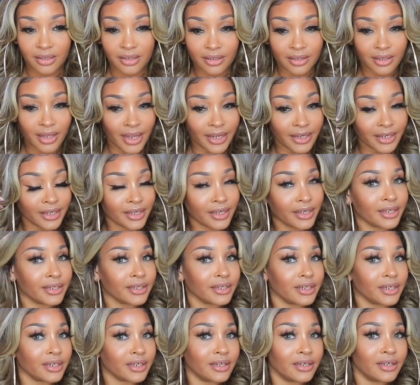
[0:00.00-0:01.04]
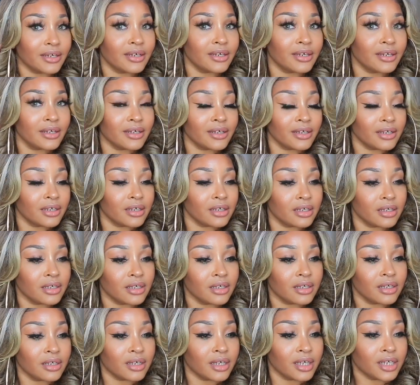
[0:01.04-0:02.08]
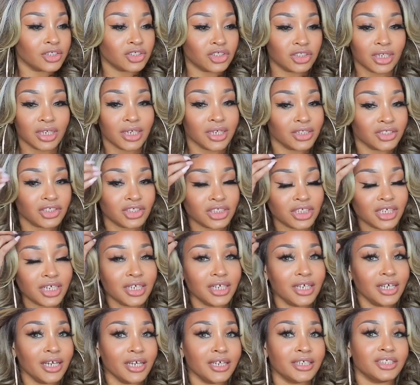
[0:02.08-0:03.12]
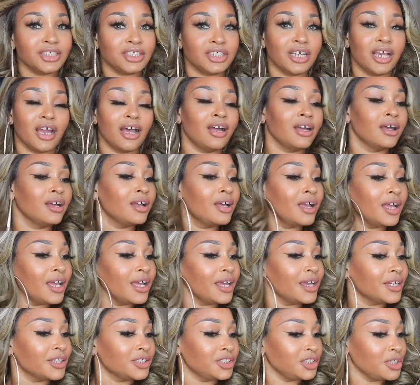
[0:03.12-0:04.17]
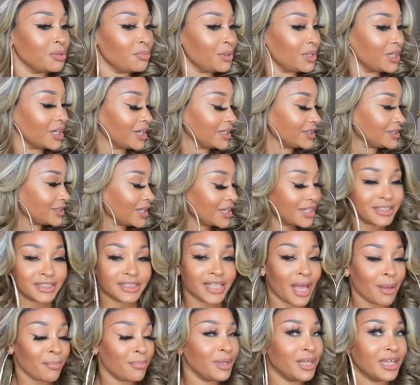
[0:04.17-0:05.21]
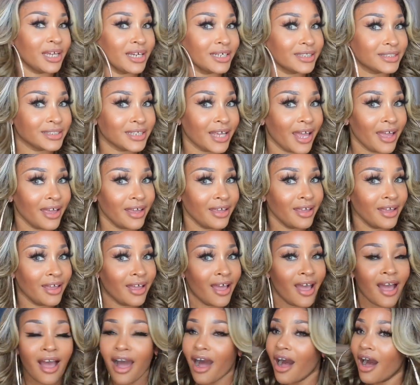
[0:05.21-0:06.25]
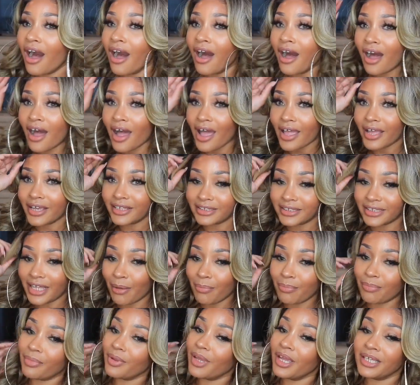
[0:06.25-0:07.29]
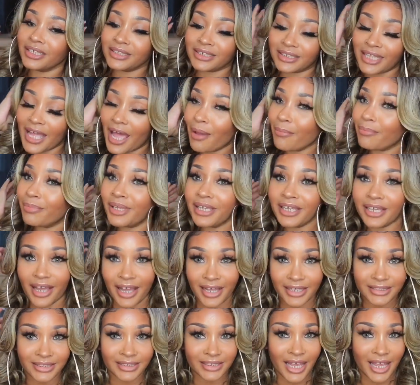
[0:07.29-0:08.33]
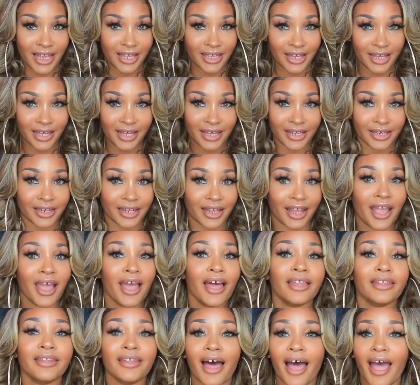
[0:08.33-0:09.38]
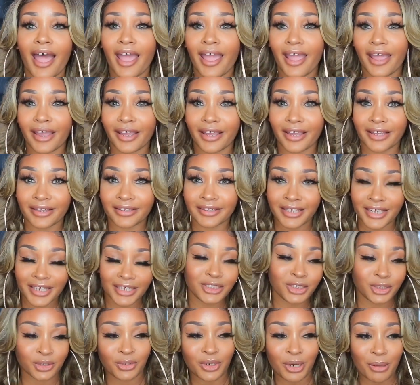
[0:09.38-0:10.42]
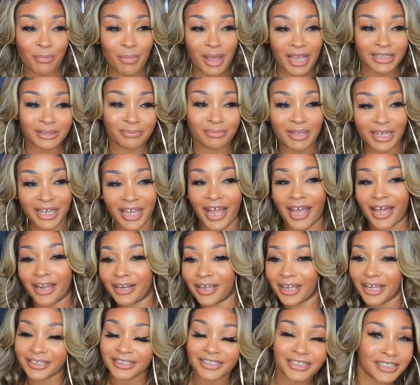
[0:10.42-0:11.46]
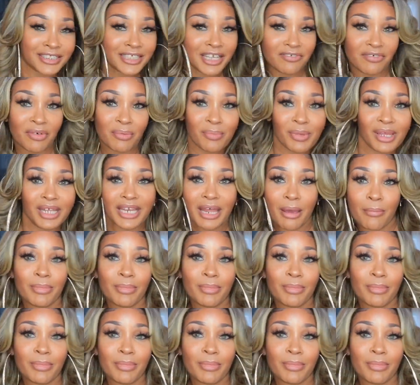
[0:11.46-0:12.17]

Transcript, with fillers: like, honey, is she, is she, is she, is she Beyonce? Is that Beyonce? Oh, is that, is that Beyonce, honey? Like, this unit makes me kind of, it's just giving me that